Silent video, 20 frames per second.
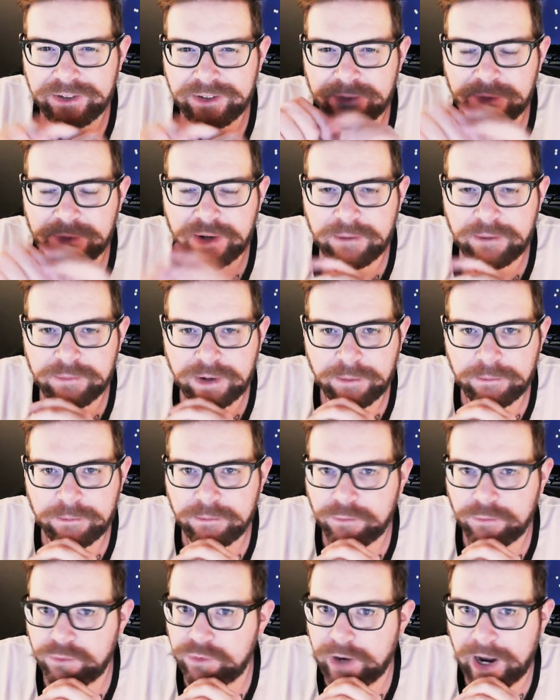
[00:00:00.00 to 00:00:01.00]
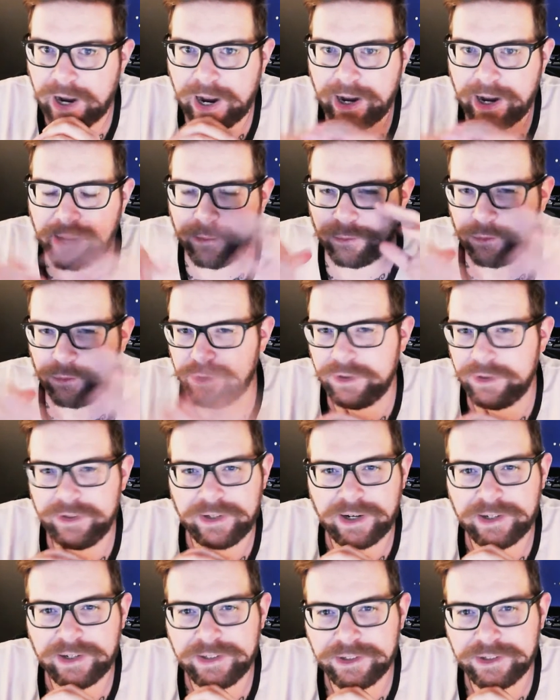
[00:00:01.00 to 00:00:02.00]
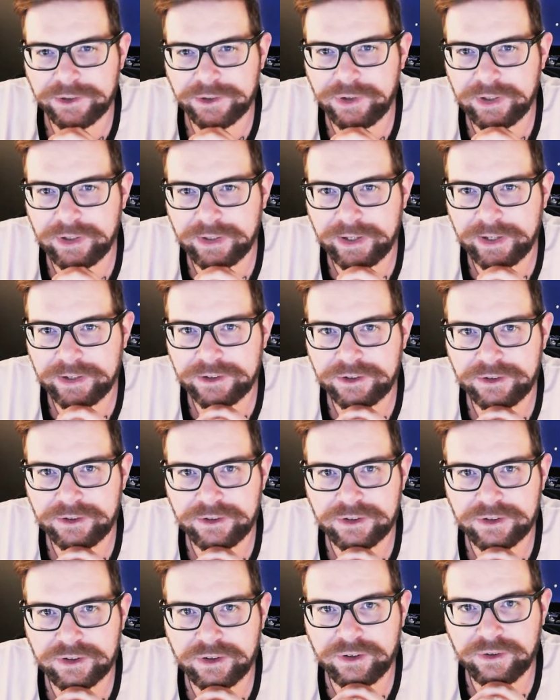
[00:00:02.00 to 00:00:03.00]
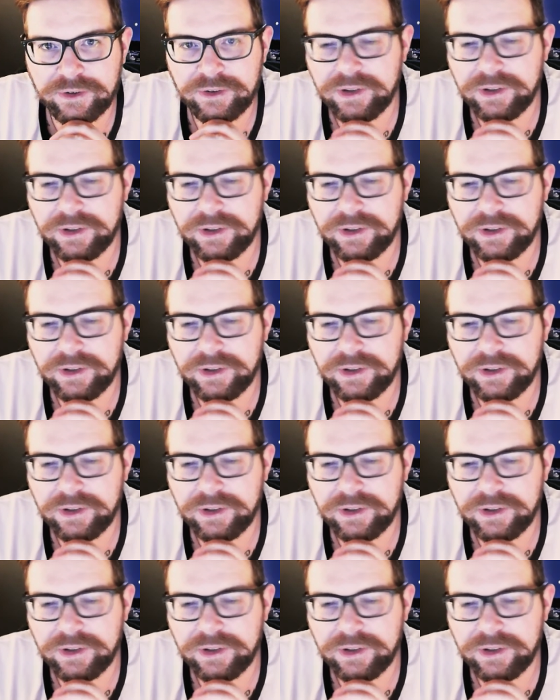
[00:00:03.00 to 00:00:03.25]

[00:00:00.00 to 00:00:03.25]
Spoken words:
but I'm really not into Green Lanterns, so